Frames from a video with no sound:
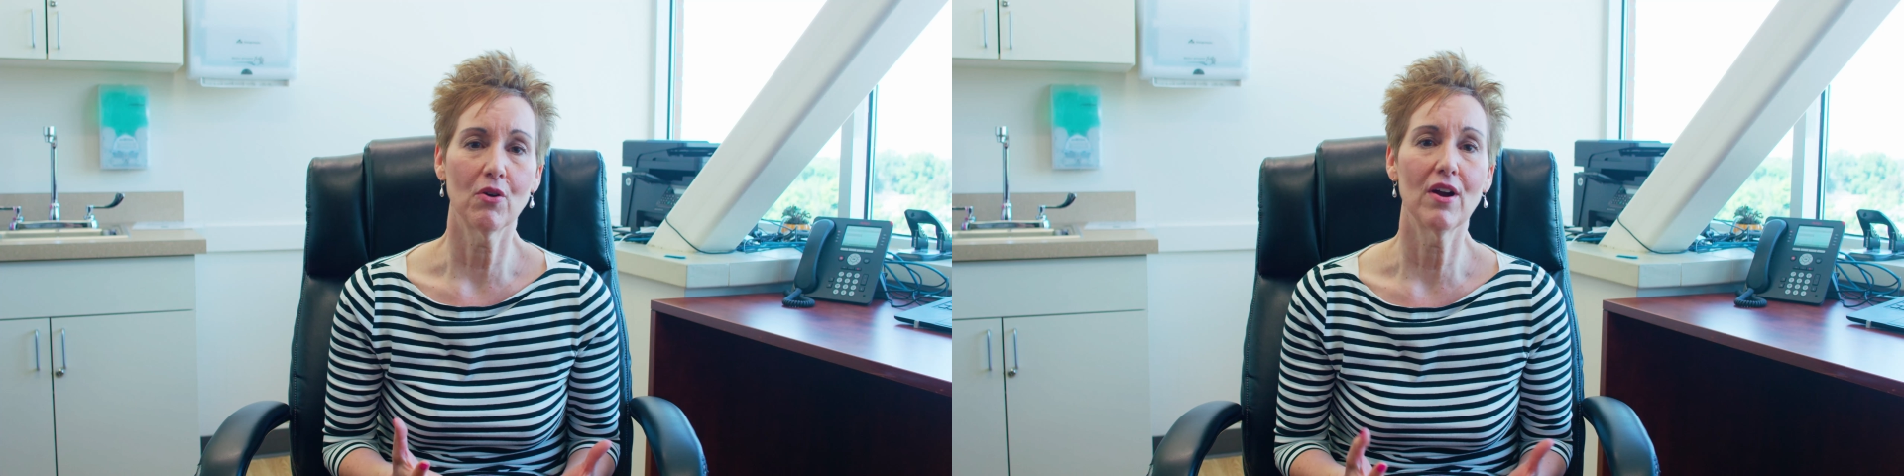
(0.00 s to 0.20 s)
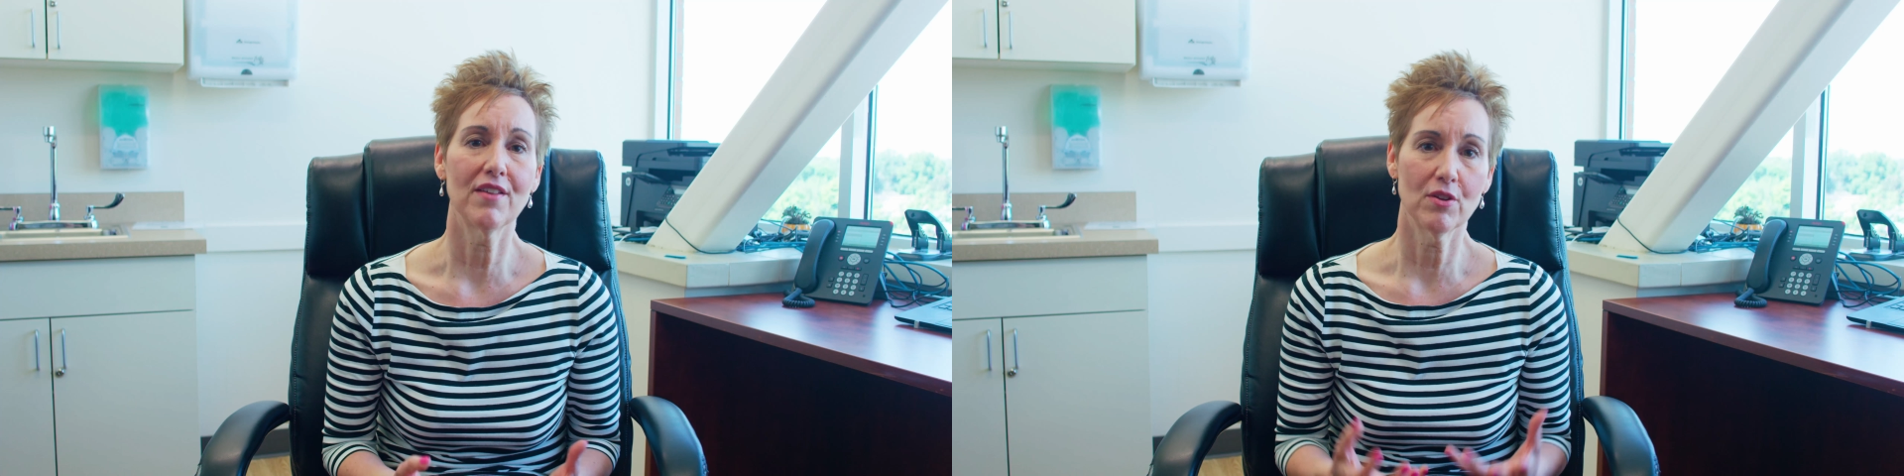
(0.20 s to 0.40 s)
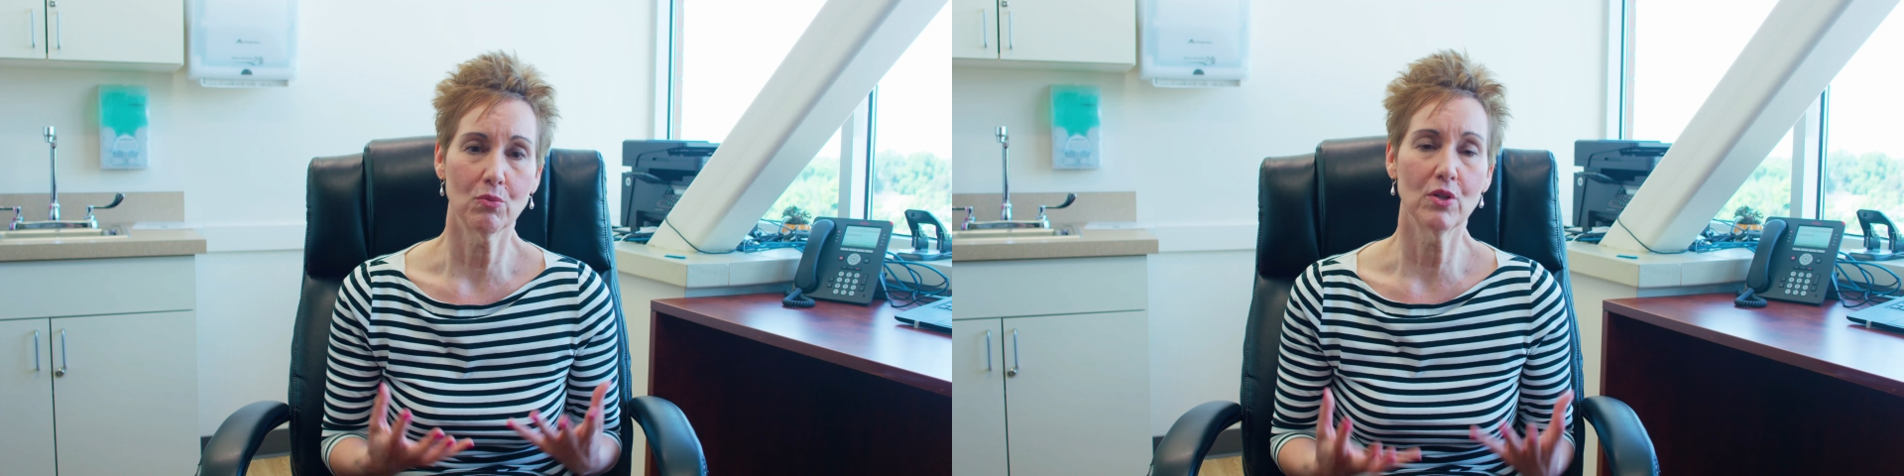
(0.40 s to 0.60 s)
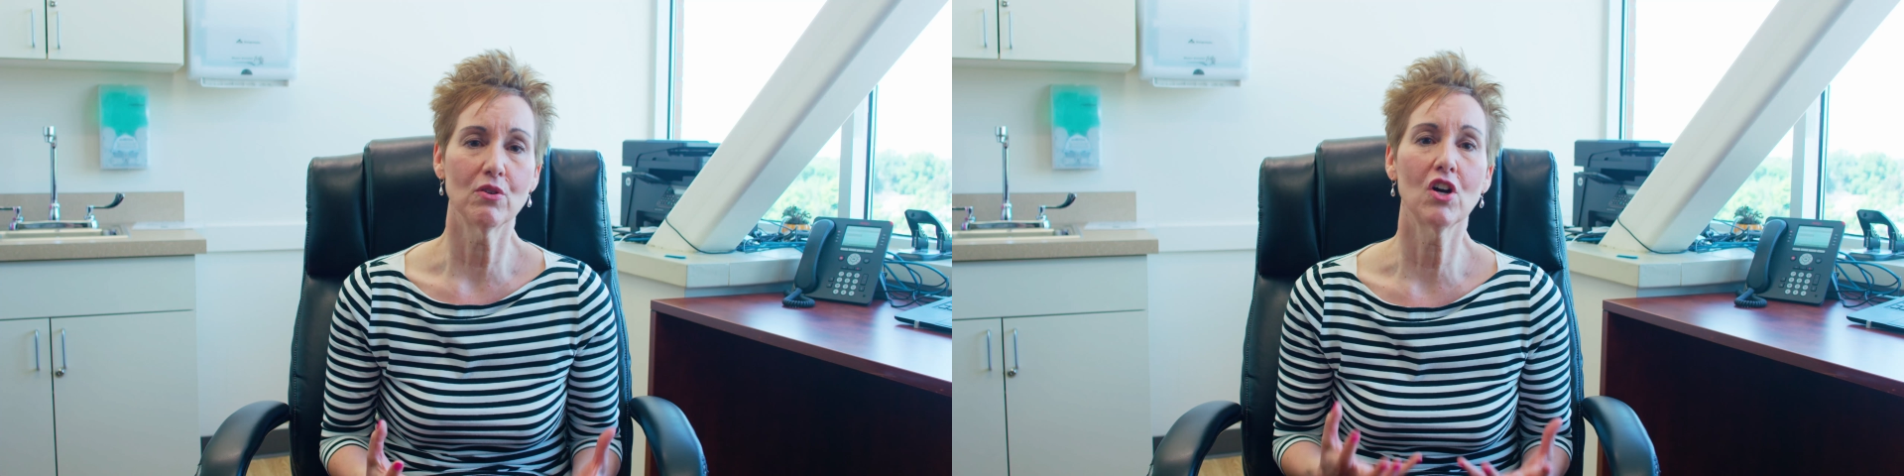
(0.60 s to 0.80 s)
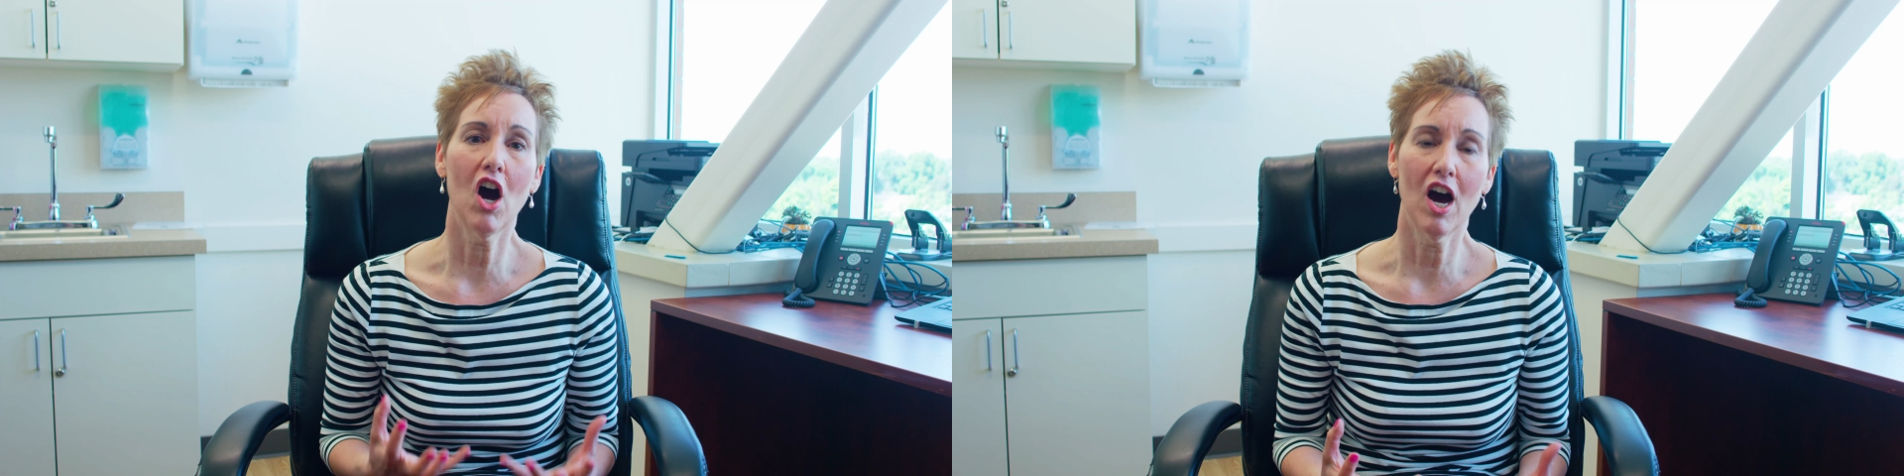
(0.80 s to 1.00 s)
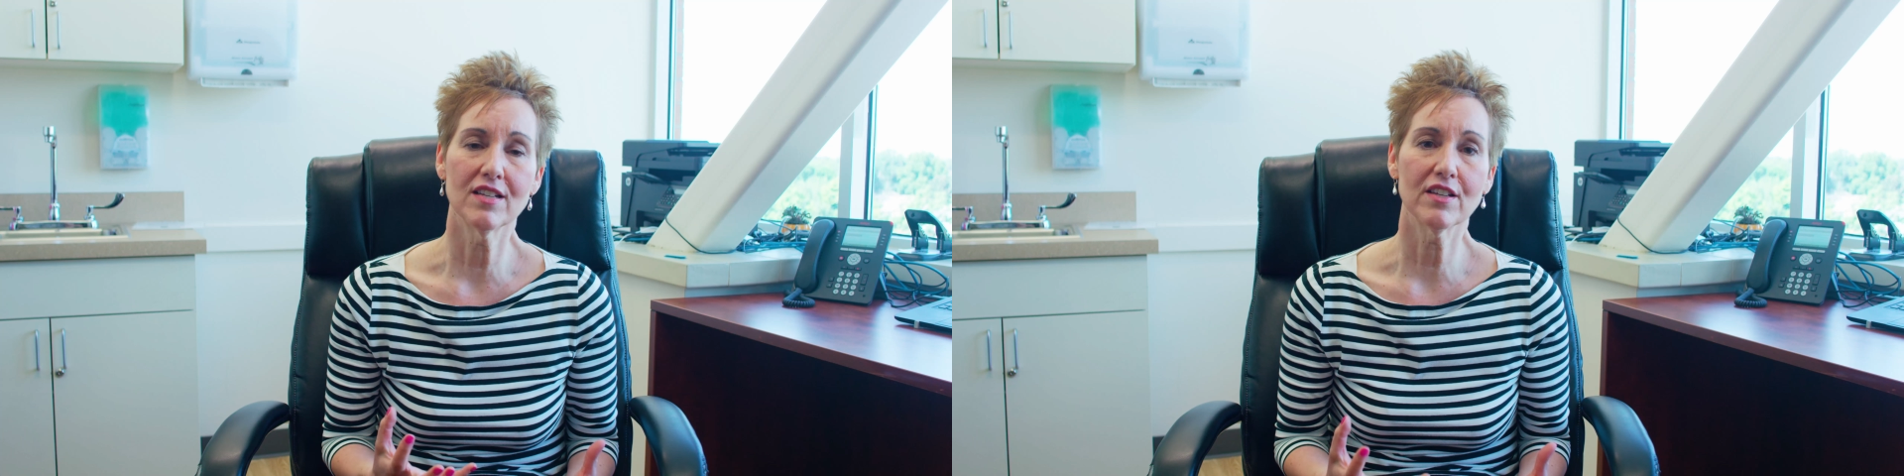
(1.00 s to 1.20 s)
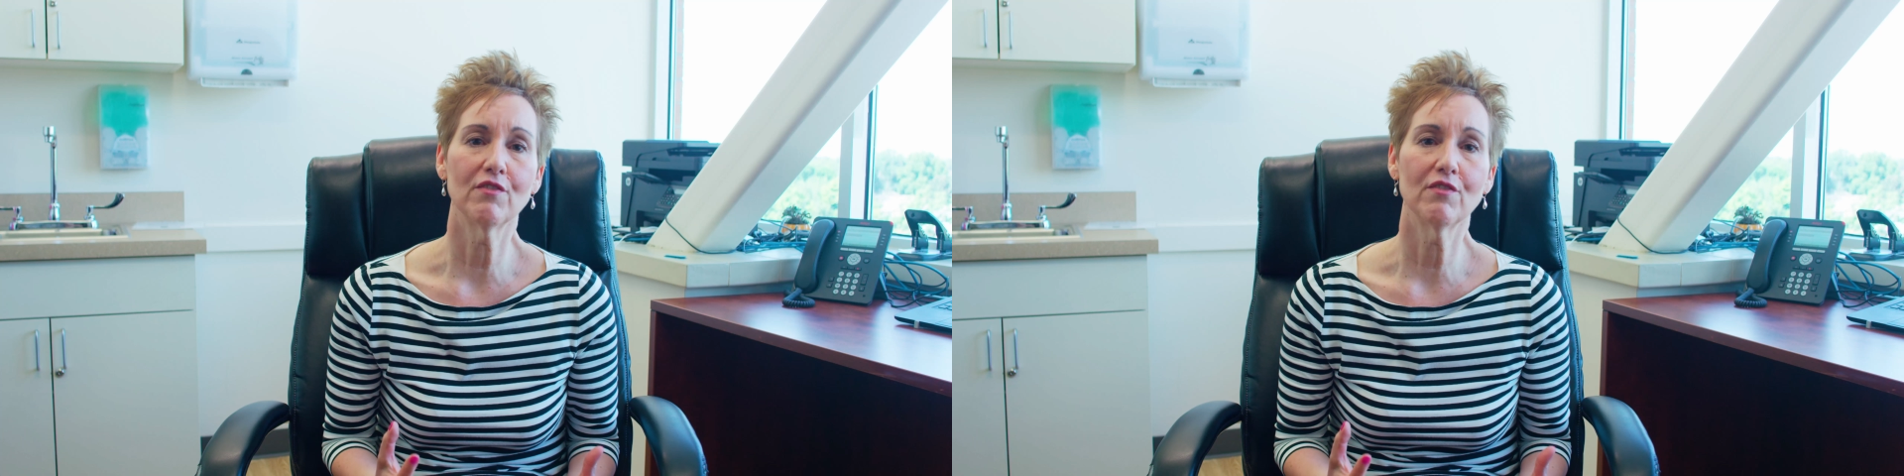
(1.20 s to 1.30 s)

or at the root cause